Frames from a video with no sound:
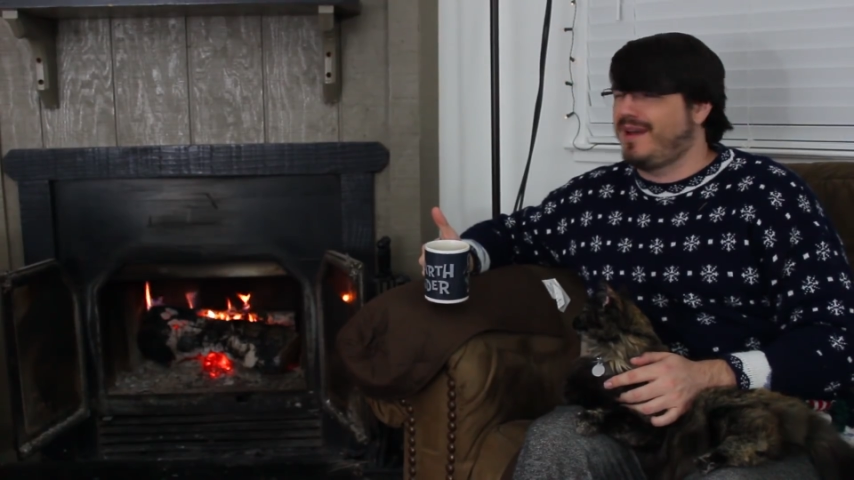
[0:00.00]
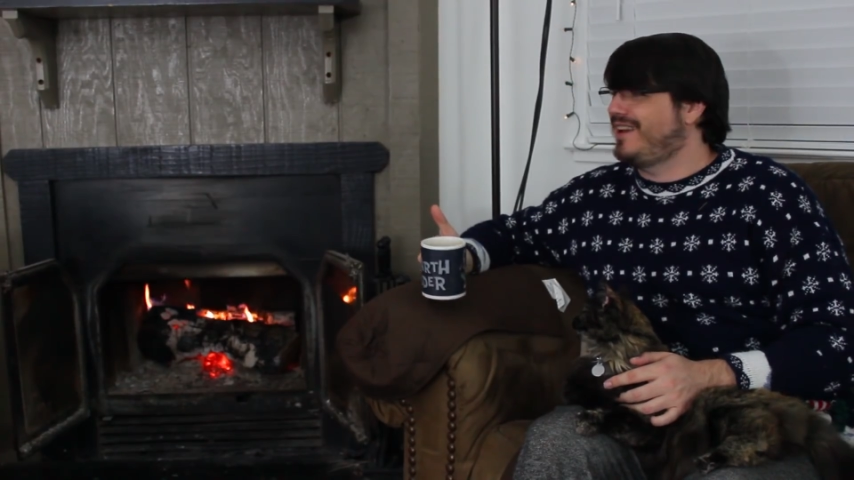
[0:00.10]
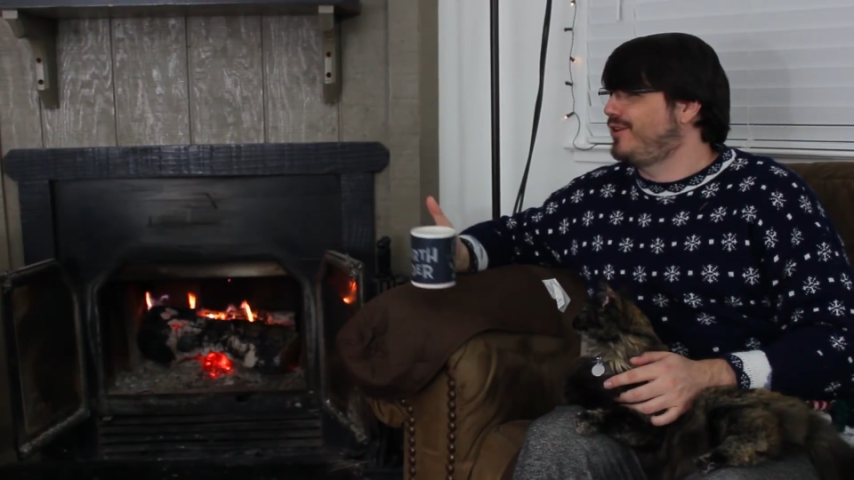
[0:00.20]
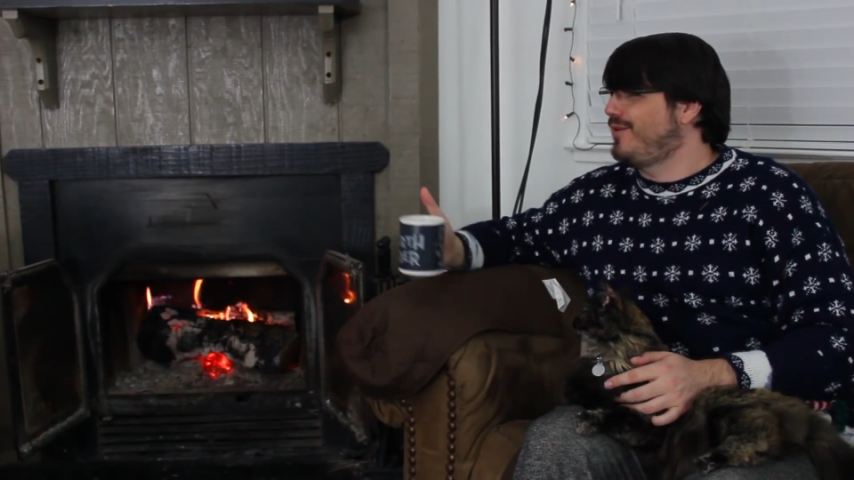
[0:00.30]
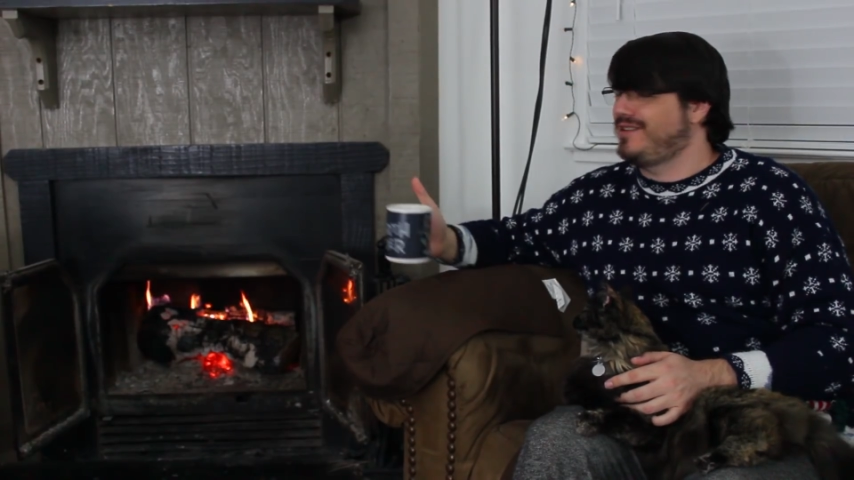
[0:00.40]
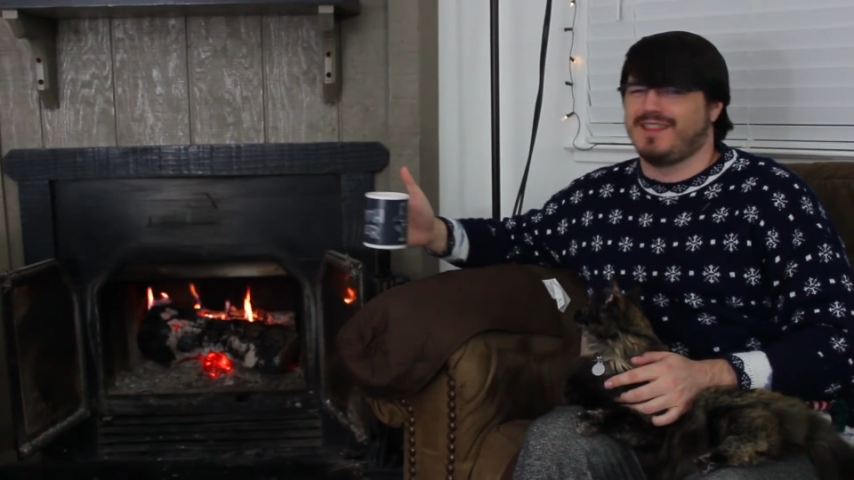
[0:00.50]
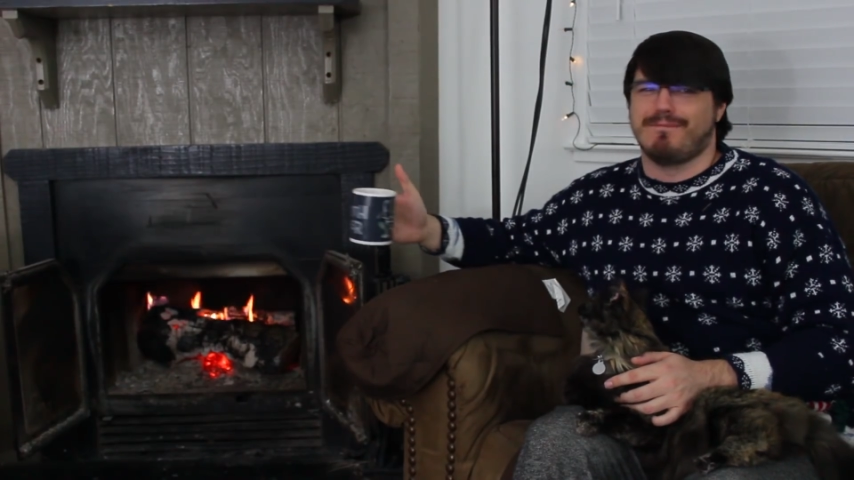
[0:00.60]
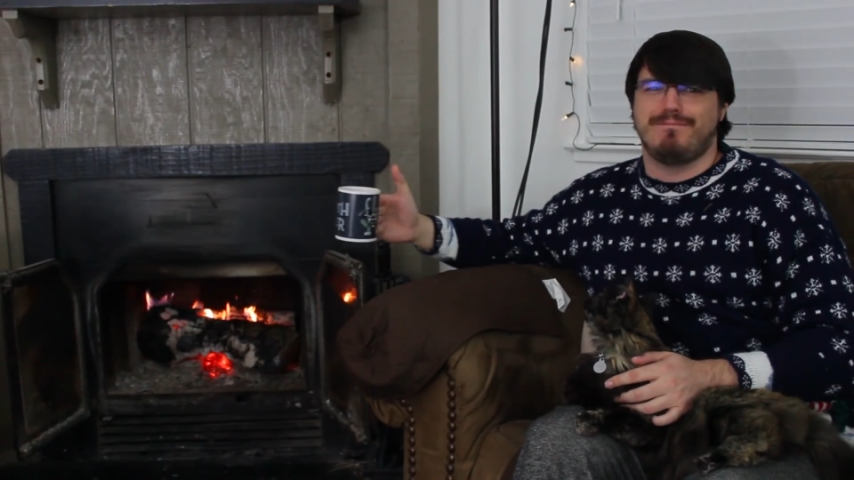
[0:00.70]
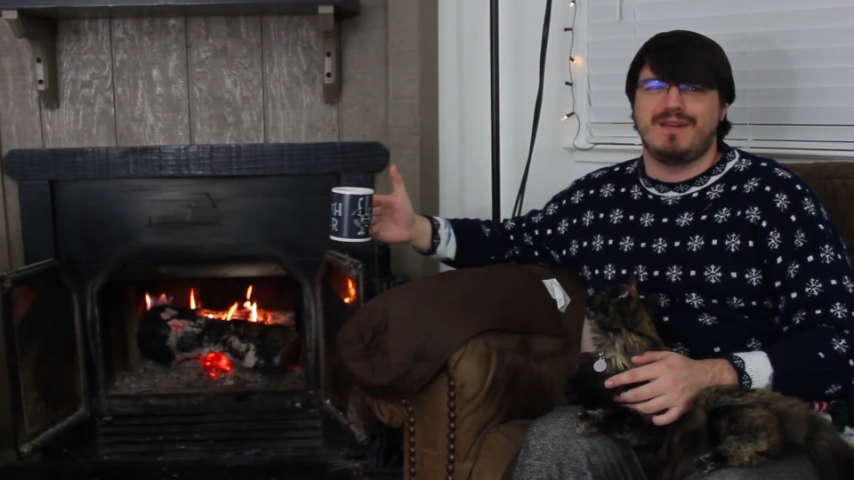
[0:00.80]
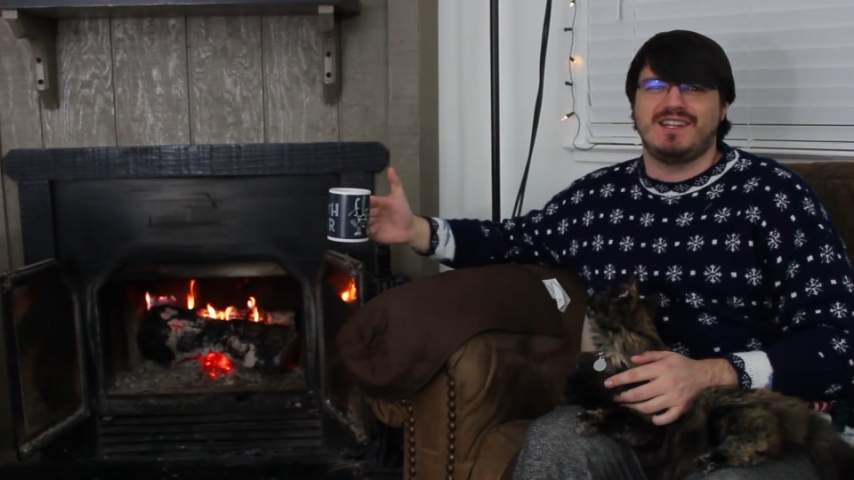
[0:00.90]
I'm not gonna go out to
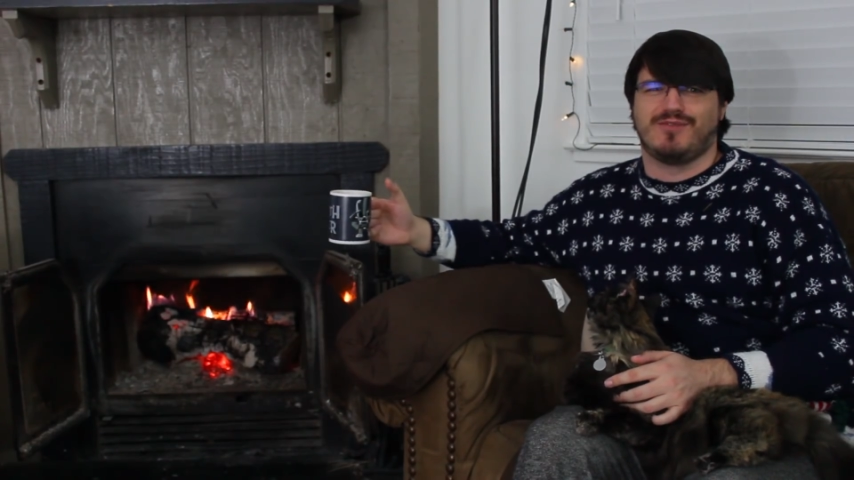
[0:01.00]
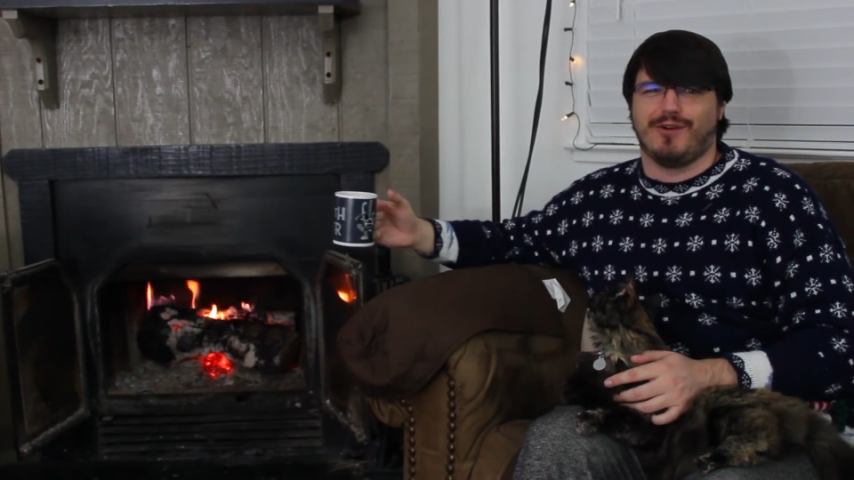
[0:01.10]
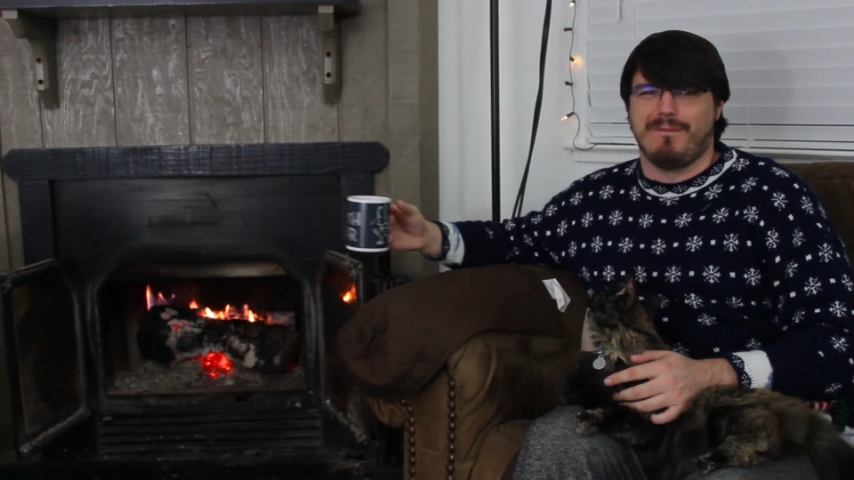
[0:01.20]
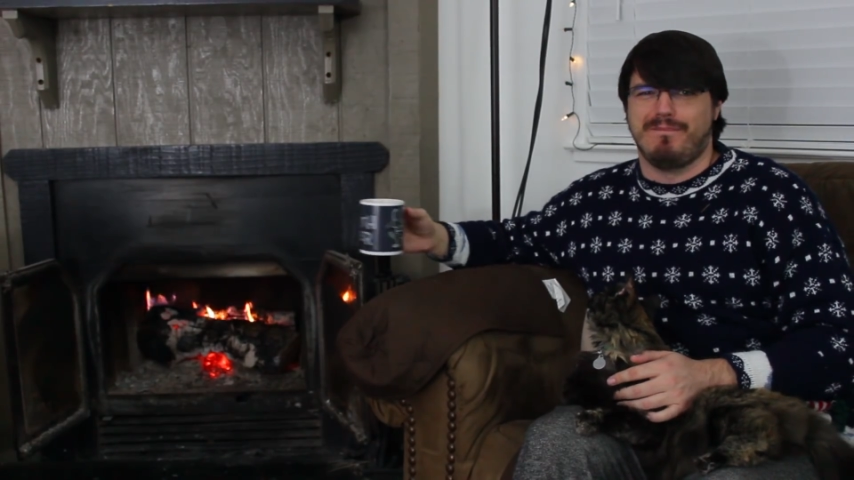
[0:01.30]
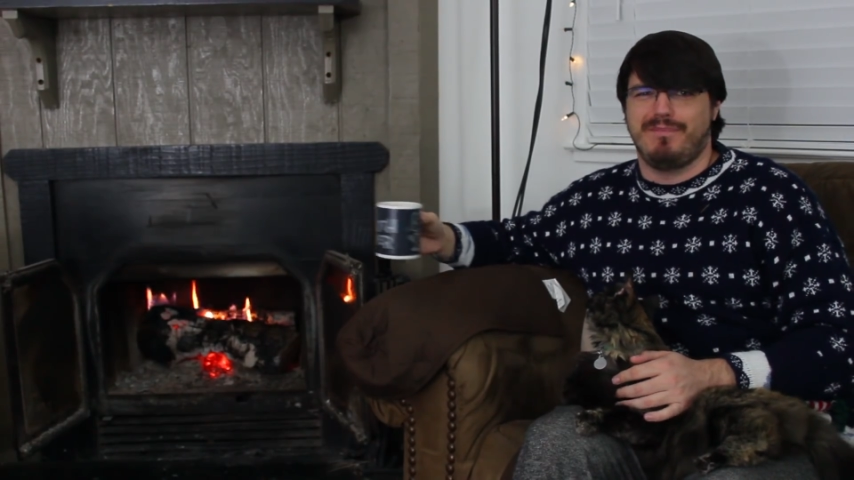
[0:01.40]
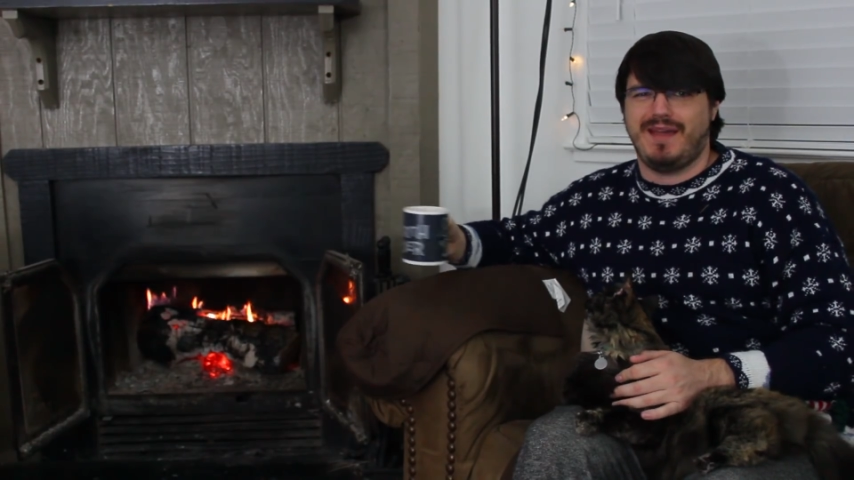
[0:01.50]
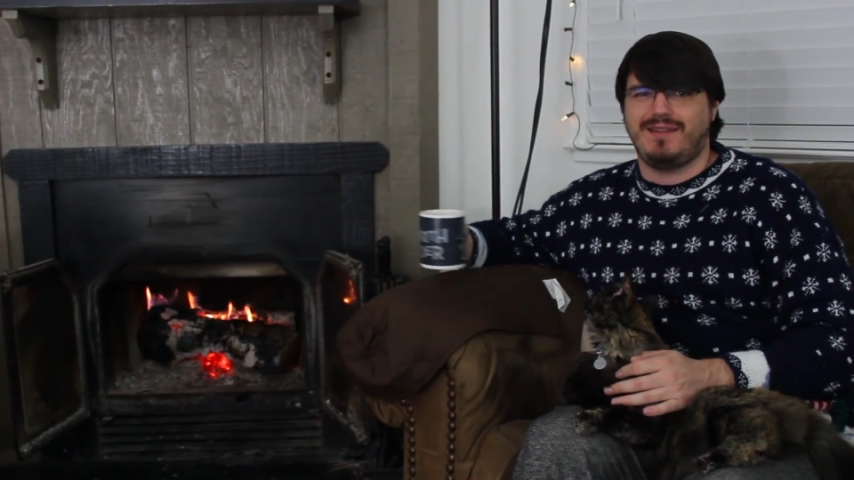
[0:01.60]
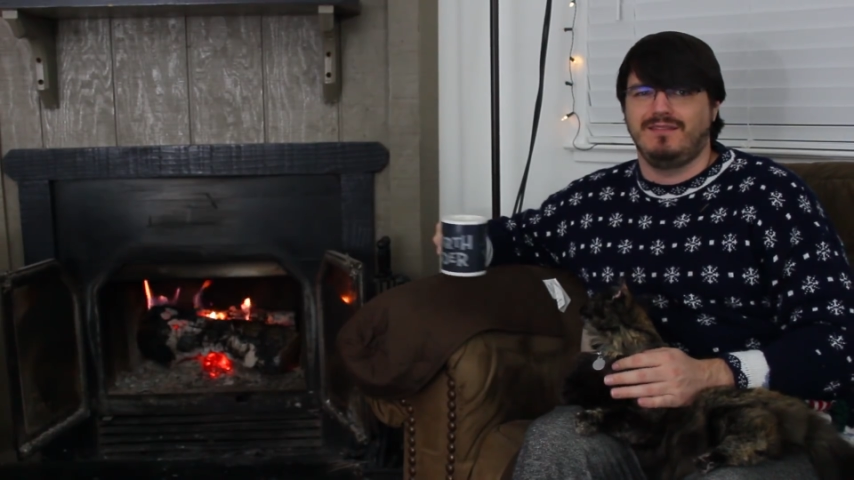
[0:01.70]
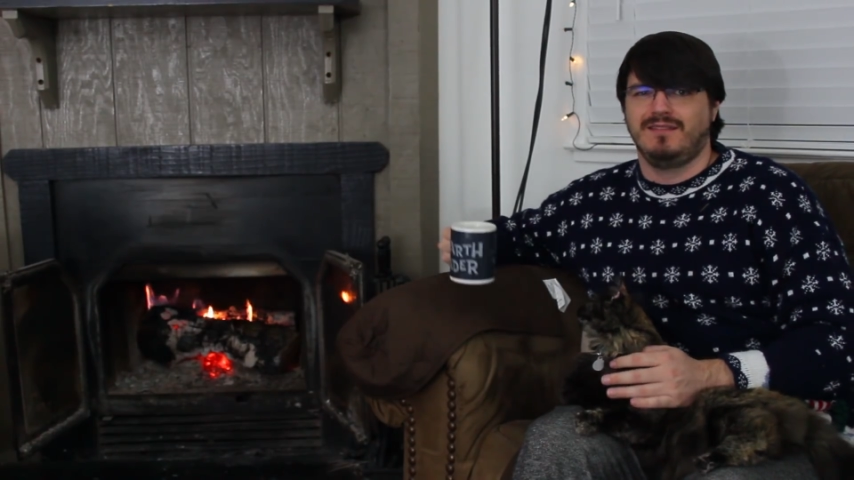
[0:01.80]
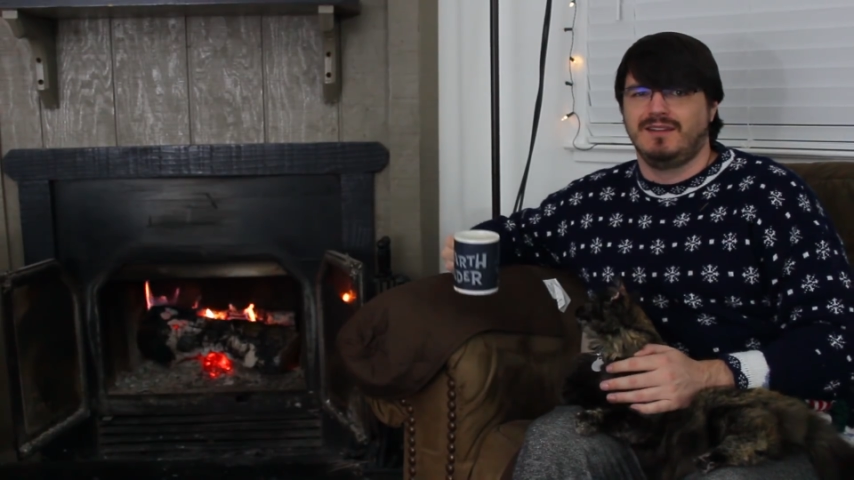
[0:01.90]
the beach for a bit.